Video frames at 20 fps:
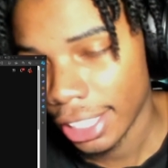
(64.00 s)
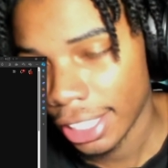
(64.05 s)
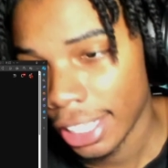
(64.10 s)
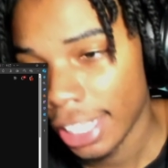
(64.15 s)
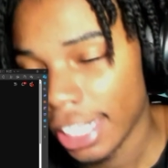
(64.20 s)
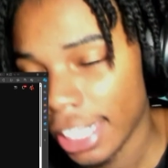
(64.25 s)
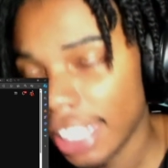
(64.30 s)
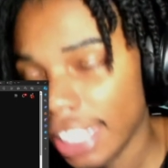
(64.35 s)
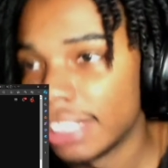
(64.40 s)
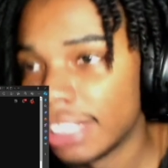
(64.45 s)

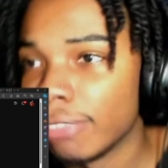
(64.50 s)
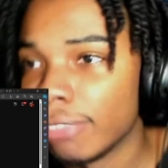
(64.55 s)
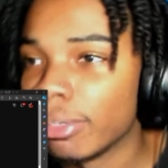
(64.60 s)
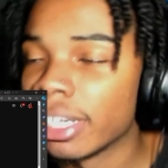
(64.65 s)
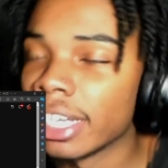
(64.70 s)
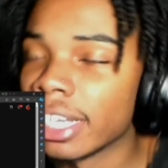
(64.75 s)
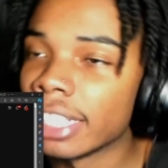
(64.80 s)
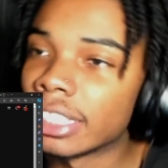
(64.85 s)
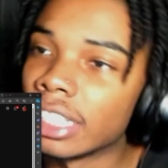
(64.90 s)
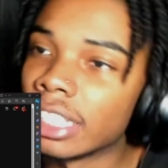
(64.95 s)
let's see if we can
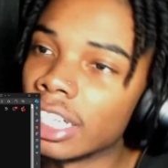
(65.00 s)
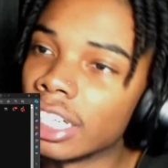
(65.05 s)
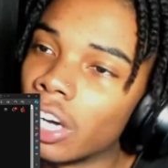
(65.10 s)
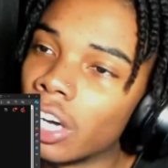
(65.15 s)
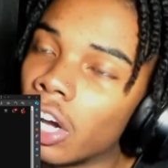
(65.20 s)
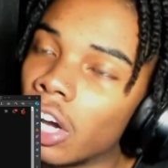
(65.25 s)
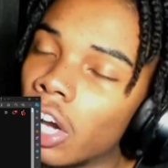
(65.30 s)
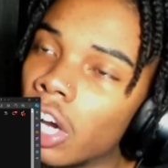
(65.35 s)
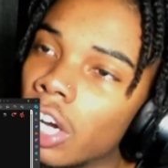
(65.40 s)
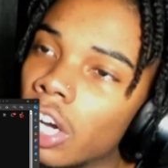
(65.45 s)
get the
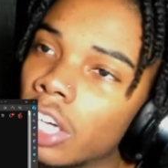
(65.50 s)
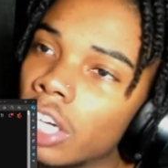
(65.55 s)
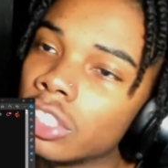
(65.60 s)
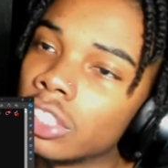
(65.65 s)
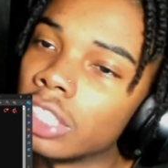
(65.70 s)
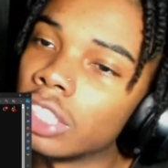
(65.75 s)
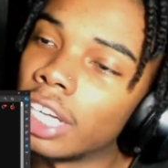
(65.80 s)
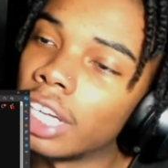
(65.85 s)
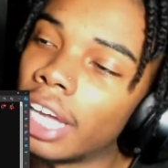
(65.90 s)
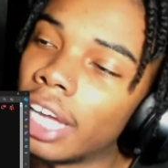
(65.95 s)

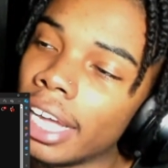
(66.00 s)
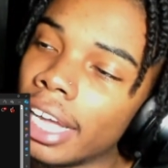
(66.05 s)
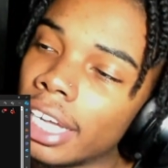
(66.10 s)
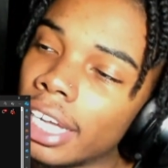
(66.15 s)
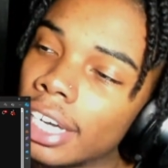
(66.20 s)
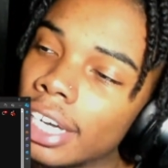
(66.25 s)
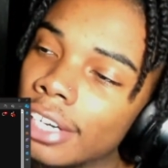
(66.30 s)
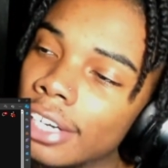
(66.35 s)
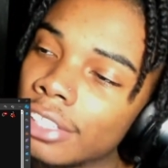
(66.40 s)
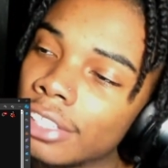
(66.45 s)

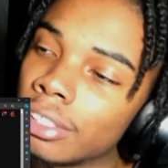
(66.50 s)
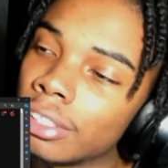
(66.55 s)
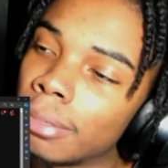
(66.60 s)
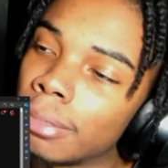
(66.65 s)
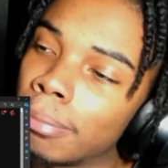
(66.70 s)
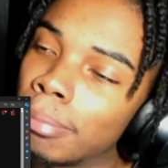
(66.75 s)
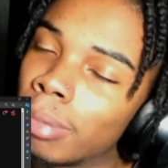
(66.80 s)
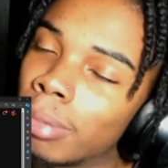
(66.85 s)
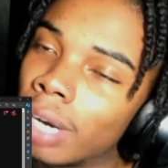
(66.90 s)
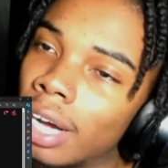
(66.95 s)

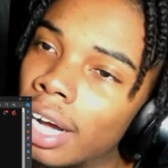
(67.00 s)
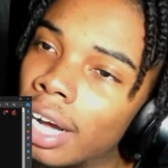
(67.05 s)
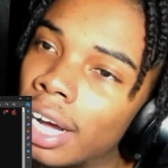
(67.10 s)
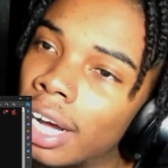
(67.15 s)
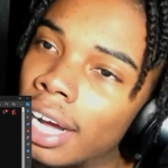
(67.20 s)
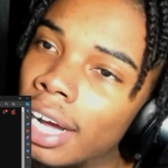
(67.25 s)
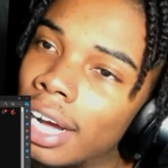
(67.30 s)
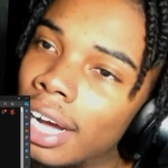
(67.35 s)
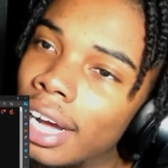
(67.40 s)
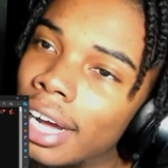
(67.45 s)
800
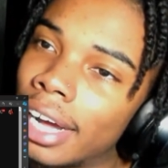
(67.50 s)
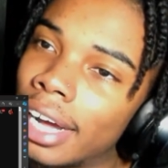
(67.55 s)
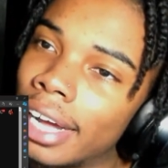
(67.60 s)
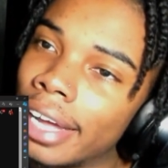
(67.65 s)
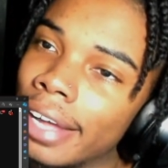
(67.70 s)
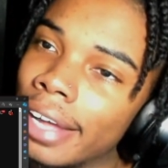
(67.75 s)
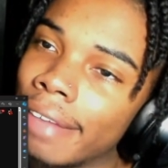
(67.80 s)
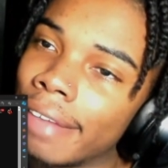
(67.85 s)
by,